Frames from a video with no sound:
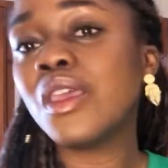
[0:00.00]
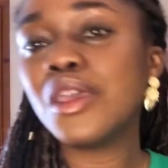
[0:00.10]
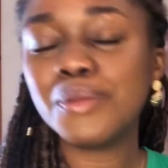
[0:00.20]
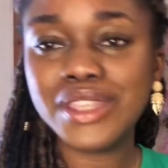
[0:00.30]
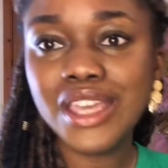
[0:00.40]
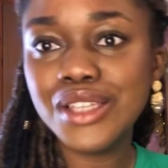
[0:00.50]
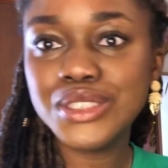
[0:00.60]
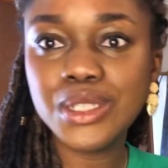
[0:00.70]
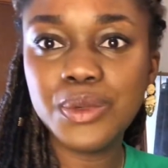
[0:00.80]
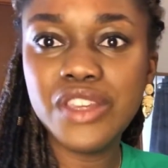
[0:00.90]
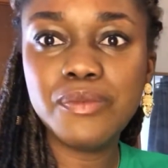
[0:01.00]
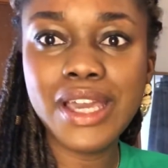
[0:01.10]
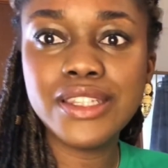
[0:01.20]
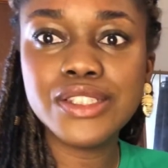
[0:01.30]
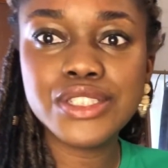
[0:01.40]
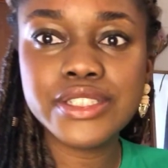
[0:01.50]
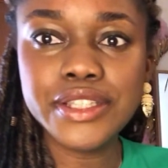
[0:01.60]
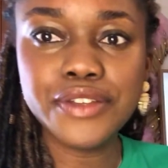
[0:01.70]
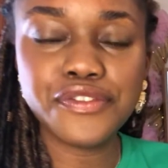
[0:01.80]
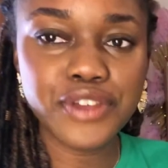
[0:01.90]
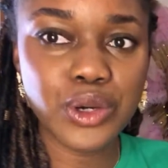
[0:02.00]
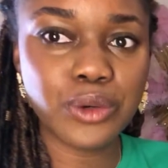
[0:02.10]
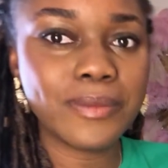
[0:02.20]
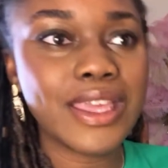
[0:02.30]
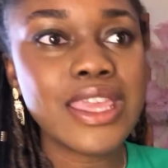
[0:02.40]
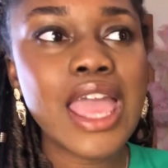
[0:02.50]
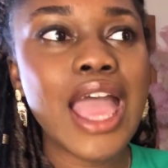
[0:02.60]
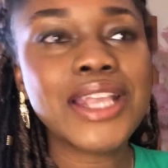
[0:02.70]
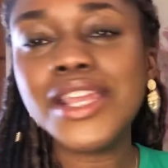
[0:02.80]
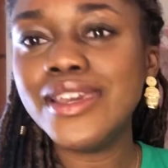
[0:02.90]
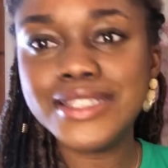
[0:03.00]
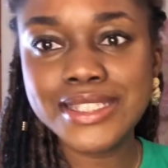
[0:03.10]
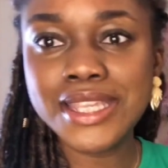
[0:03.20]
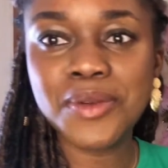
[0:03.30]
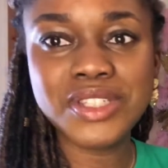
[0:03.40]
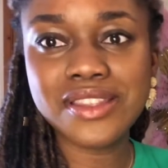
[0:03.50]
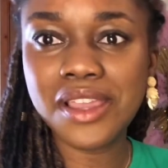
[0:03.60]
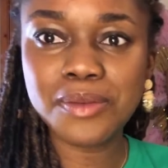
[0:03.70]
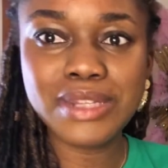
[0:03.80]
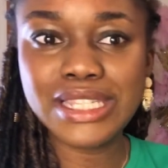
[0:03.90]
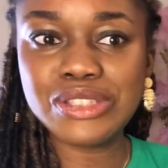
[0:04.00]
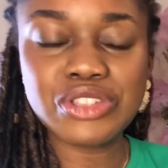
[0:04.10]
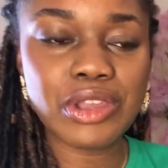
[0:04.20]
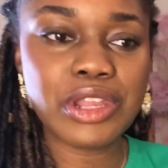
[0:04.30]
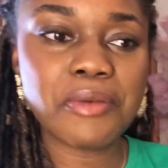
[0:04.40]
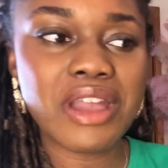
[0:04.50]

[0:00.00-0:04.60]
But yeah, so we've managed to film, and can I just say we did that completely solo.